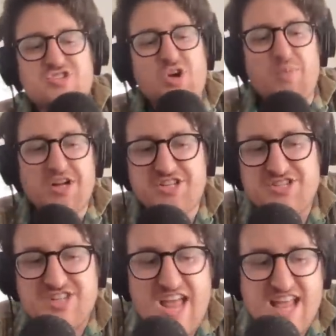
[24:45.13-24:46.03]
so much
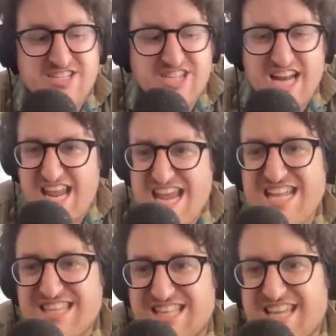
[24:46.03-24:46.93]
as as can
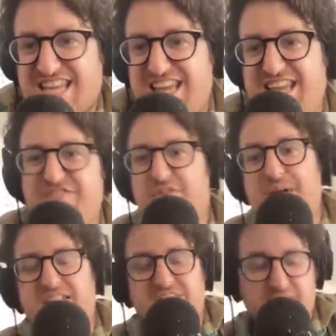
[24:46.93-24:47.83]
hint that they can give them
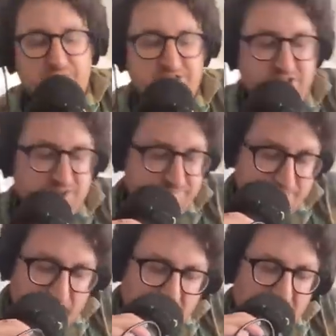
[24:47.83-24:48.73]
anything in return.
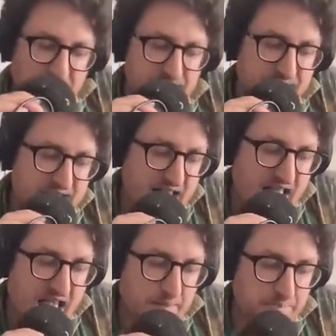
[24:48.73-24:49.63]
Um,
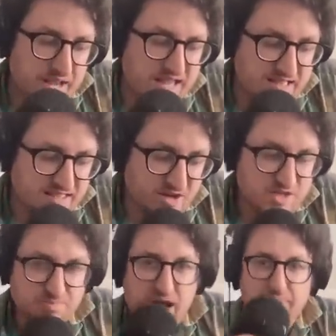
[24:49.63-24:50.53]
and B, that there
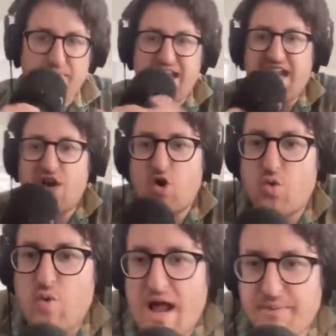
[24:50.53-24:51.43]
is probably an
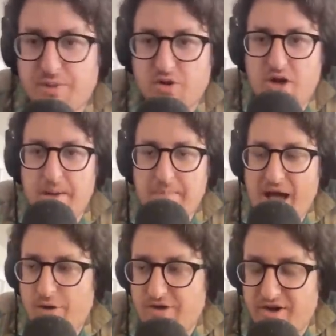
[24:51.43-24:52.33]
incredible
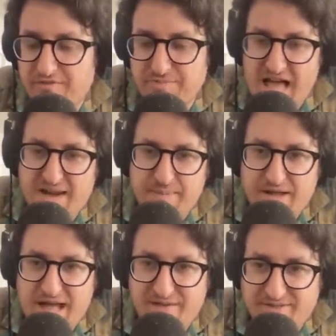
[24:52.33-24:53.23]
amount of
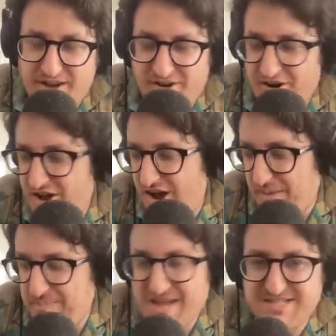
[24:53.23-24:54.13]
blackmail out there
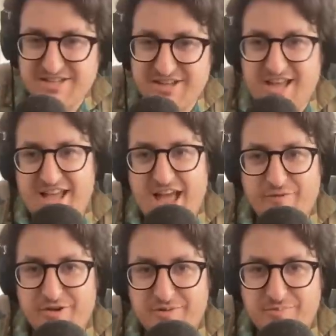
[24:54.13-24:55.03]
on basically
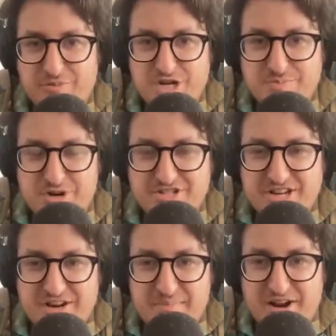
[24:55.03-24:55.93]
every rich
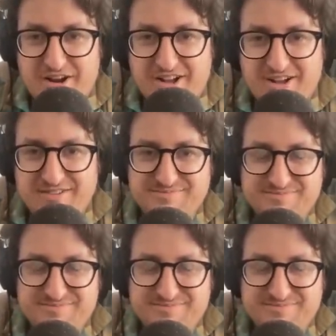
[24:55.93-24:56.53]
person in America.